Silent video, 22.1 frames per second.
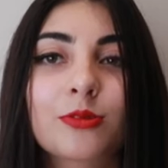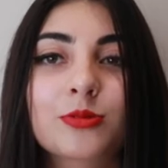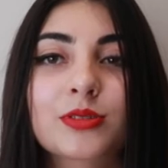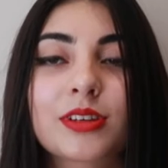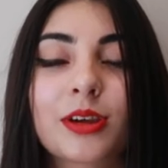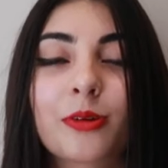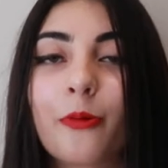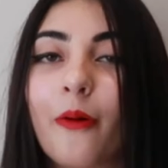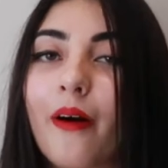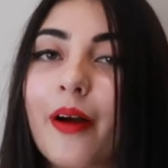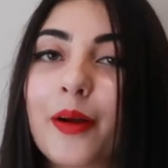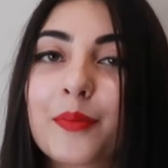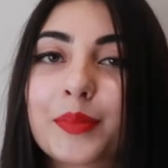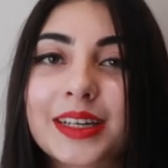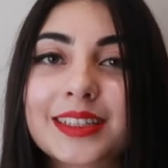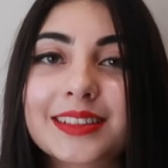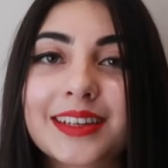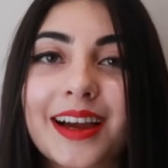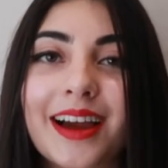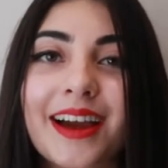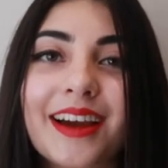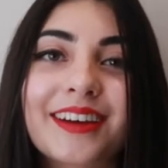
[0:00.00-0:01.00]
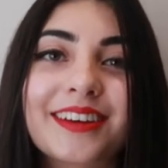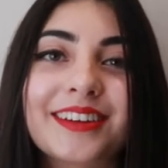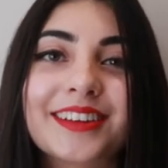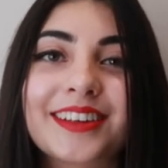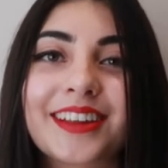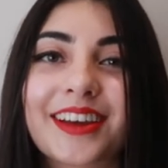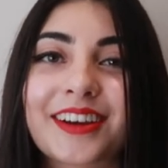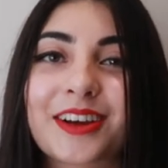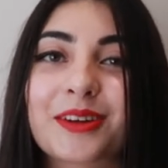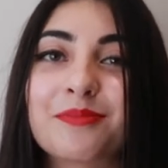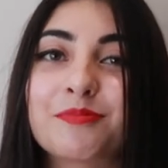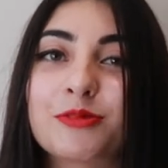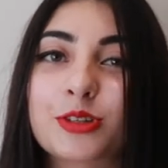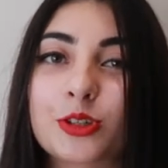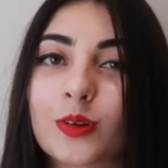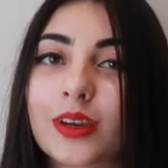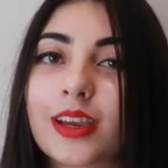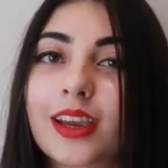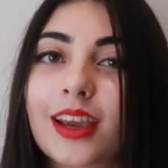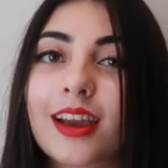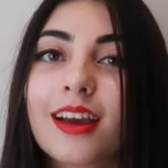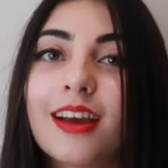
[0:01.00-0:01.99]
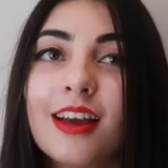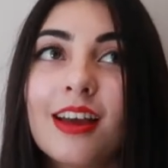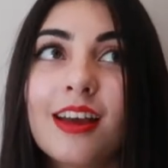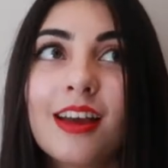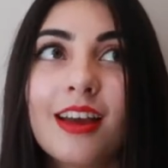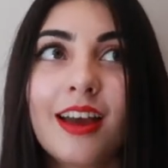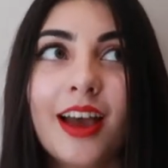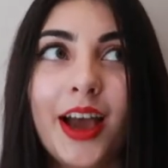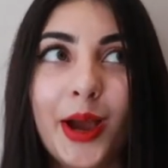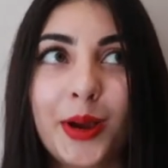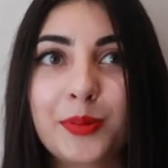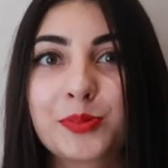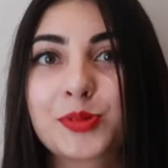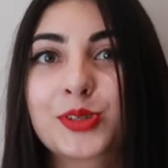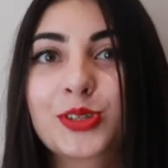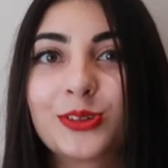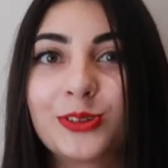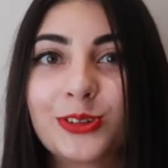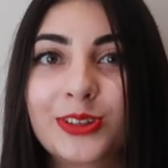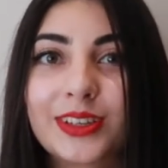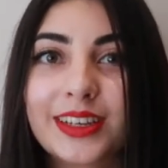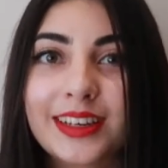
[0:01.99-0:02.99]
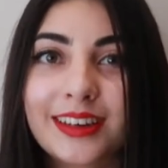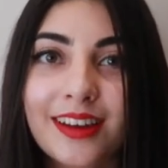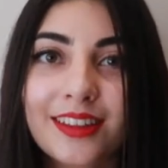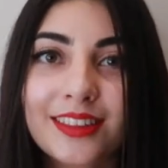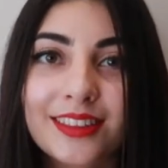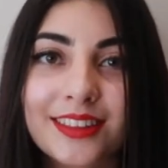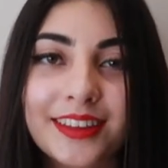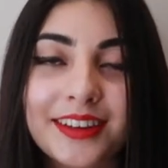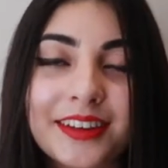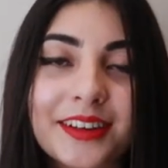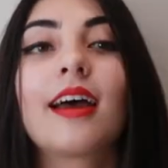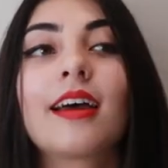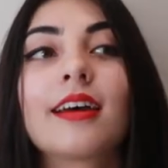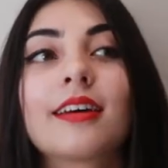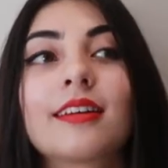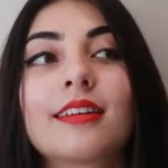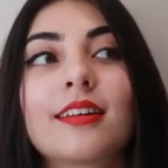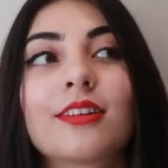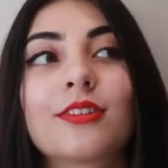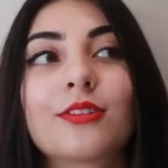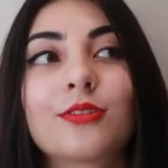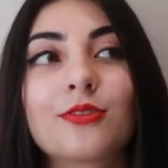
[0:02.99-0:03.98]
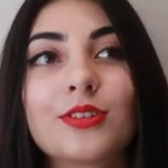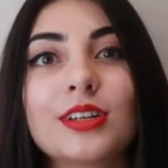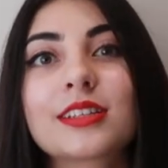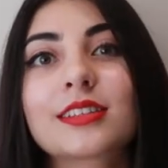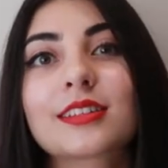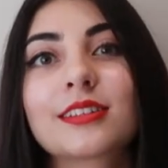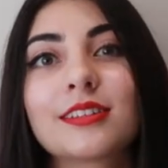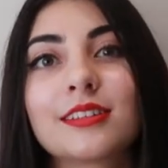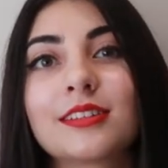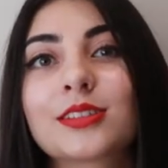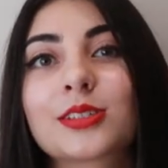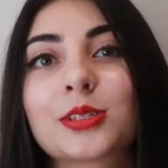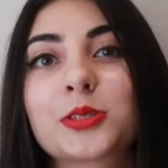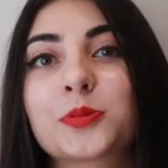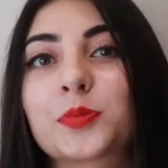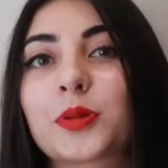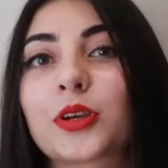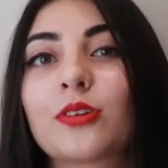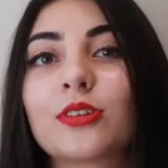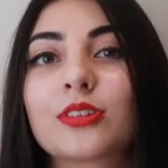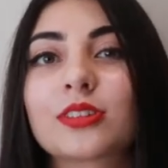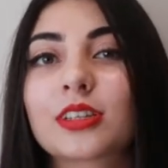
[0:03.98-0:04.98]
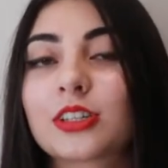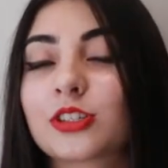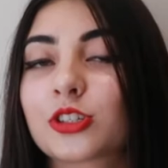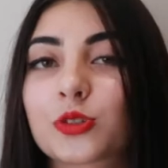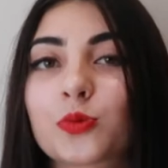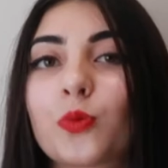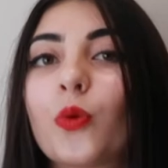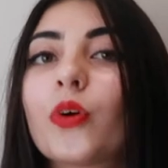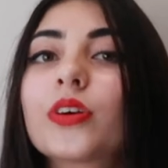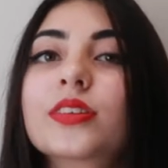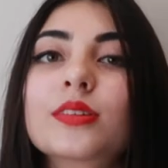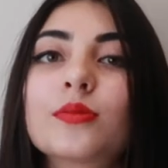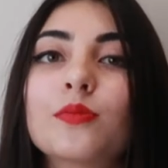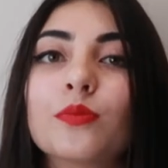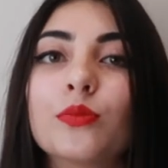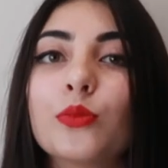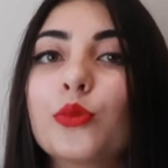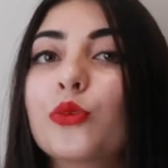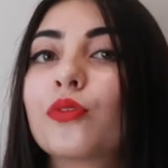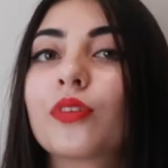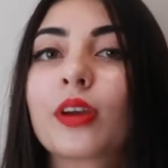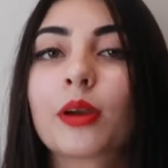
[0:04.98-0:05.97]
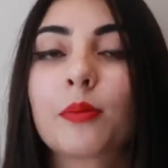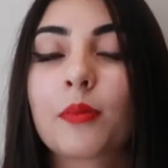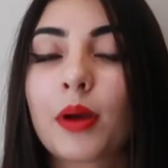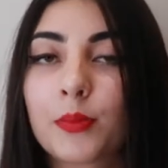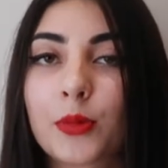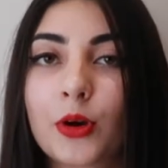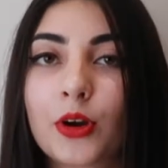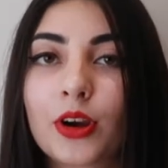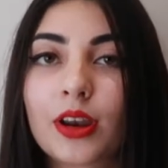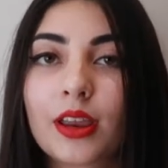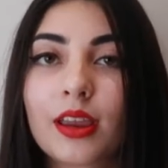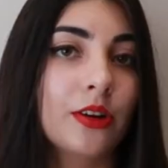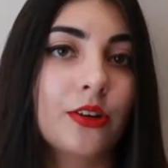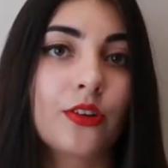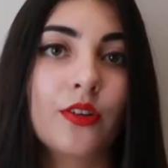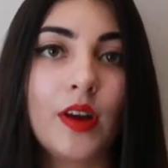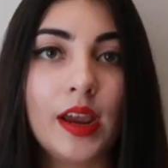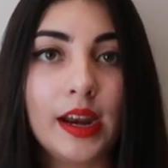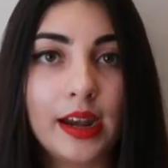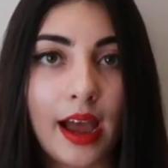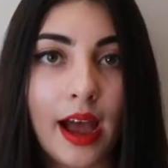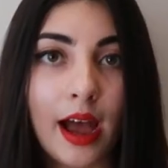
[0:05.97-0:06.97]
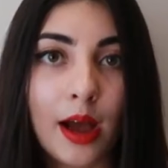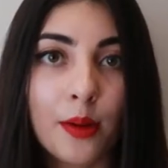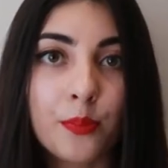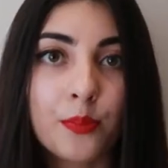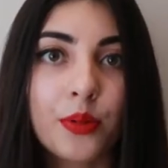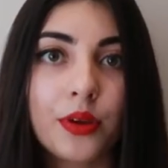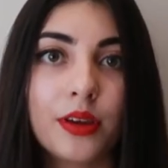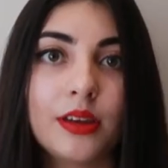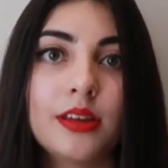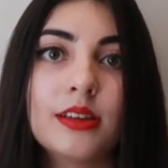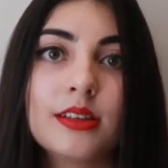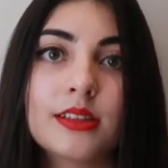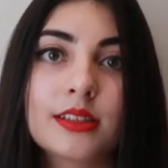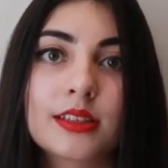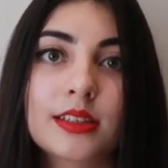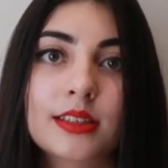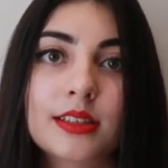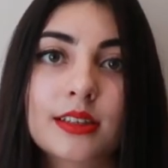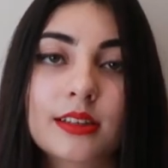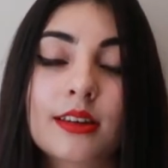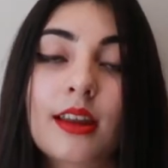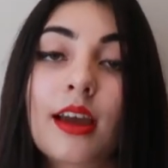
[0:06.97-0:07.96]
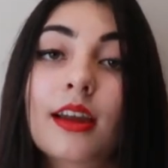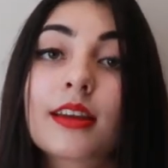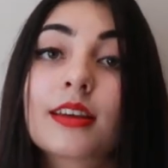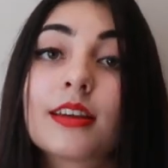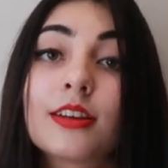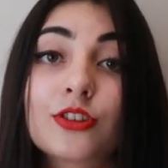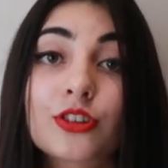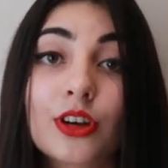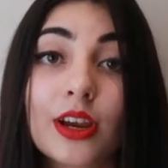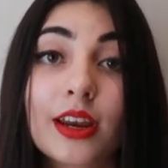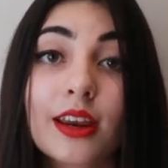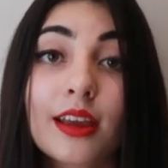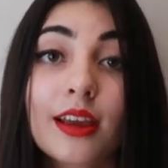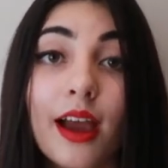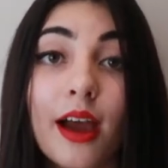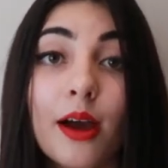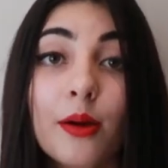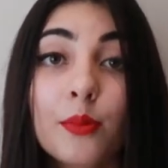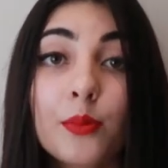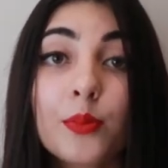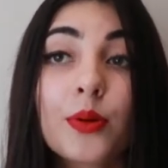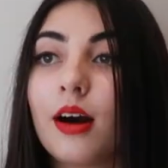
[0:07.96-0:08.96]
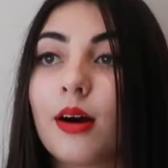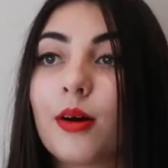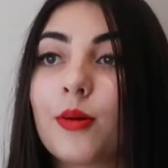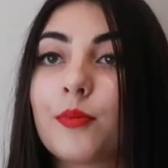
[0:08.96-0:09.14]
I was like, why am I tired? Like I'm doing absolutely nothing. And the reason is because I just wasn't moving my body. A great app is the Nike training app.